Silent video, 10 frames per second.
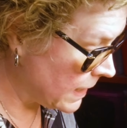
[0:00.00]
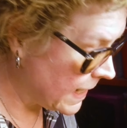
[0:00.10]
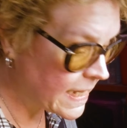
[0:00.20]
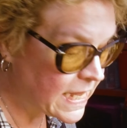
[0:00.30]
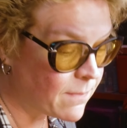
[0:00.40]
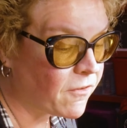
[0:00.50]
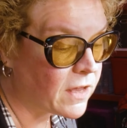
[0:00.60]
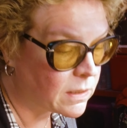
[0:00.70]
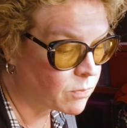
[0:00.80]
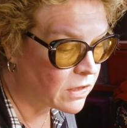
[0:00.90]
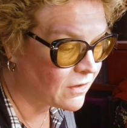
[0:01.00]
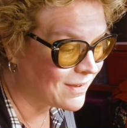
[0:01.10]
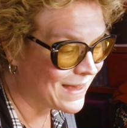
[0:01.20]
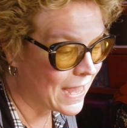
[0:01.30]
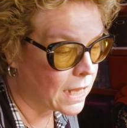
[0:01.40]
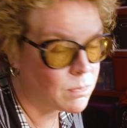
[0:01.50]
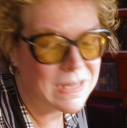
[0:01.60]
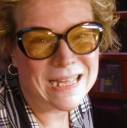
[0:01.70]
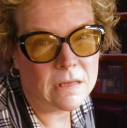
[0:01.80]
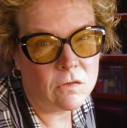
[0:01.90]
And I keep finding places to add
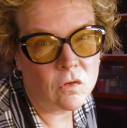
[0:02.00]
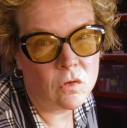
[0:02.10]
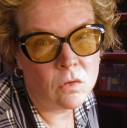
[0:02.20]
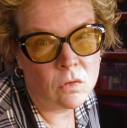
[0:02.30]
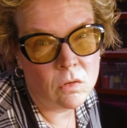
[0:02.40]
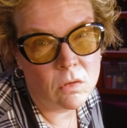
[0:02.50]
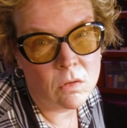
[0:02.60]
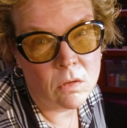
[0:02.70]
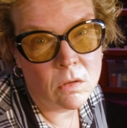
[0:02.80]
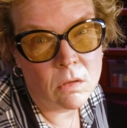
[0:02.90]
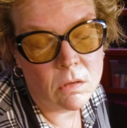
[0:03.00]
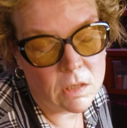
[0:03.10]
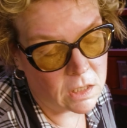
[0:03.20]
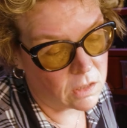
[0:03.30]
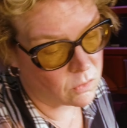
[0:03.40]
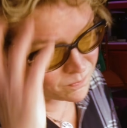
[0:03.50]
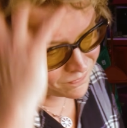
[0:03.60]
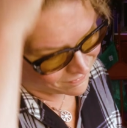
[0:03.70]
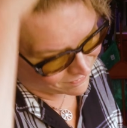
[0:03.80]
beads, you know?